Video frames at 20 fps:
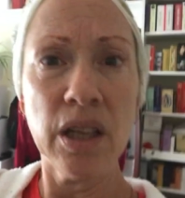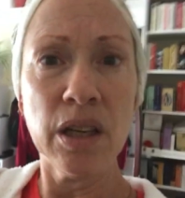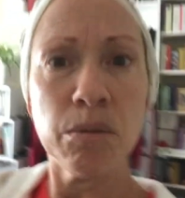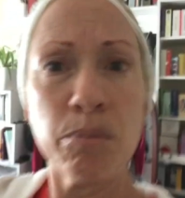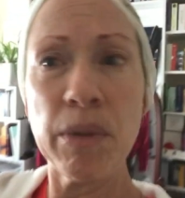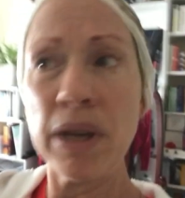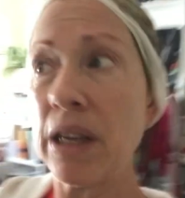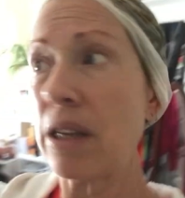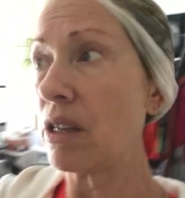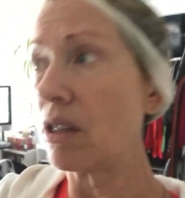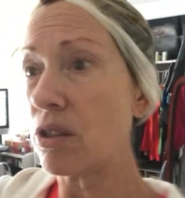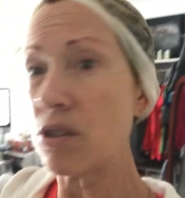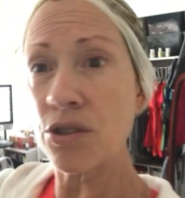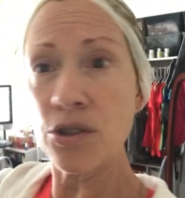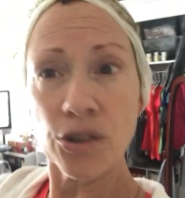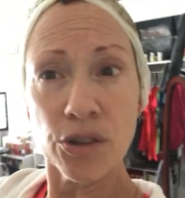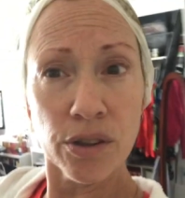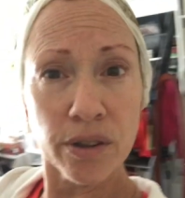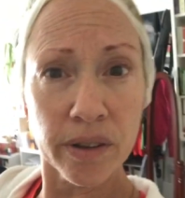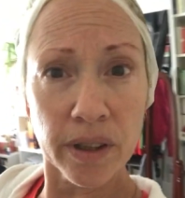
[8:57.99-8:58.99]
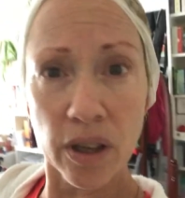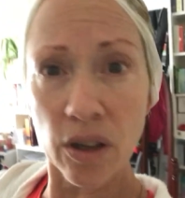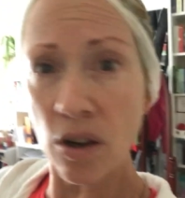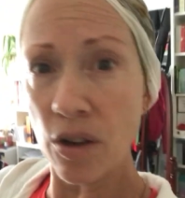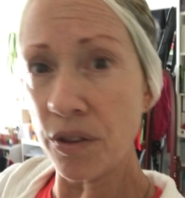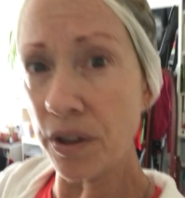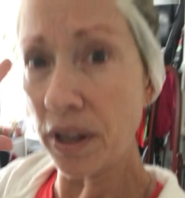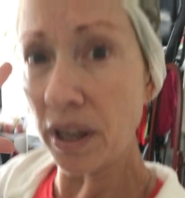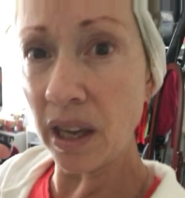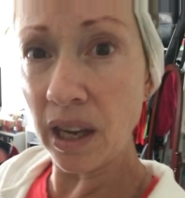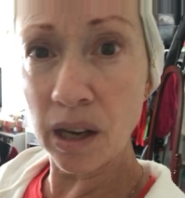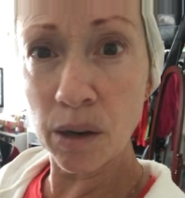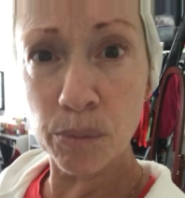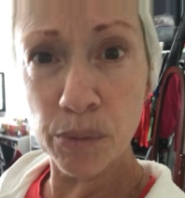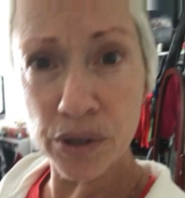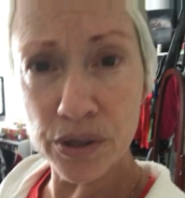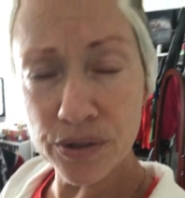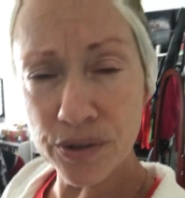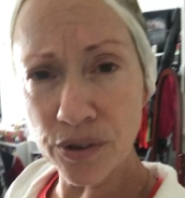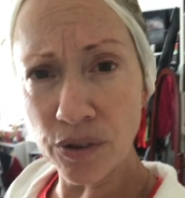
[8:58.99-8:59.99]
making certain that all the
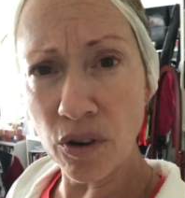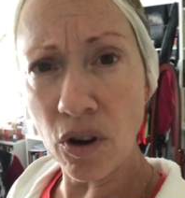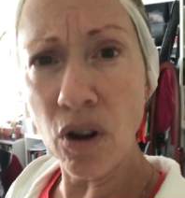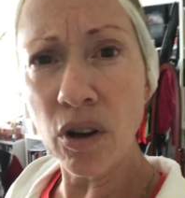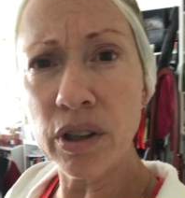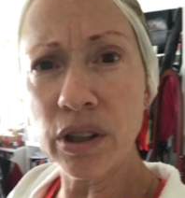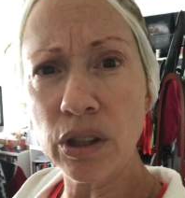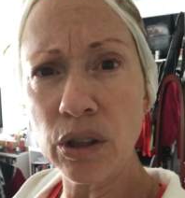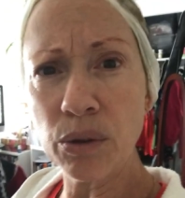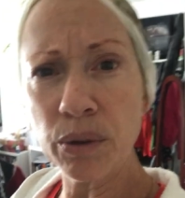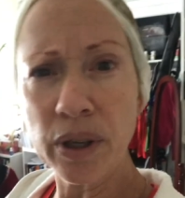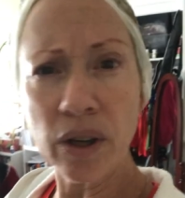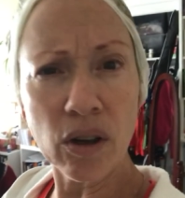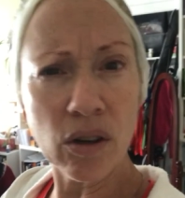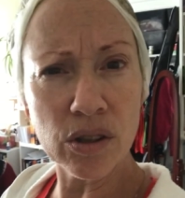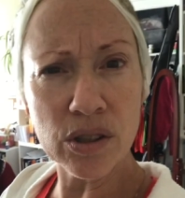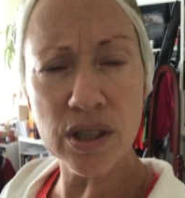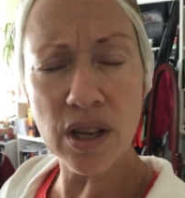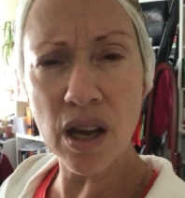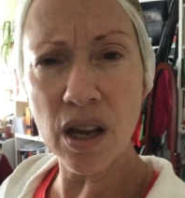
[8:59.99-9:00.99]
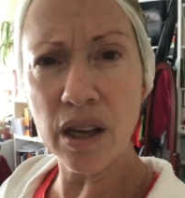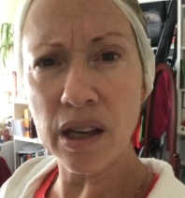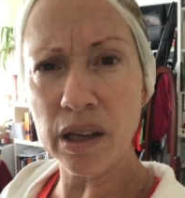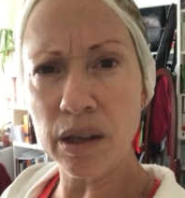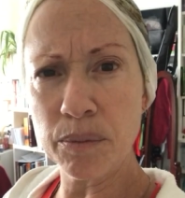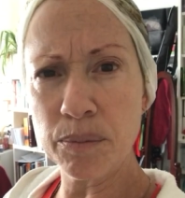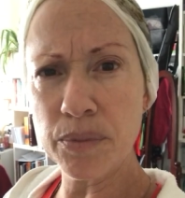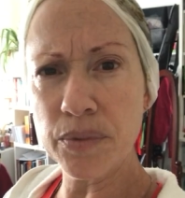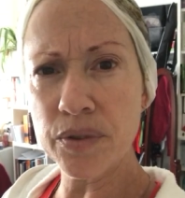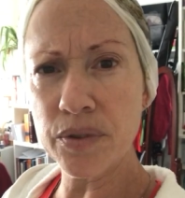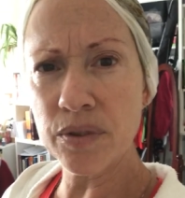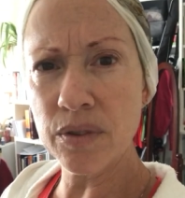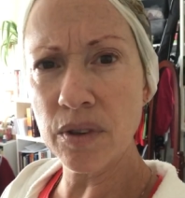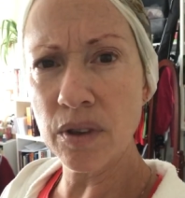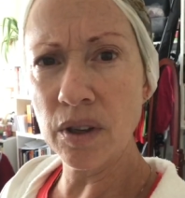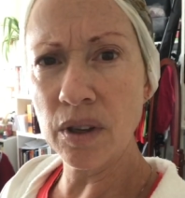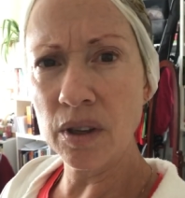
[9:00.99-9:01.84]
cameras are on you at all times.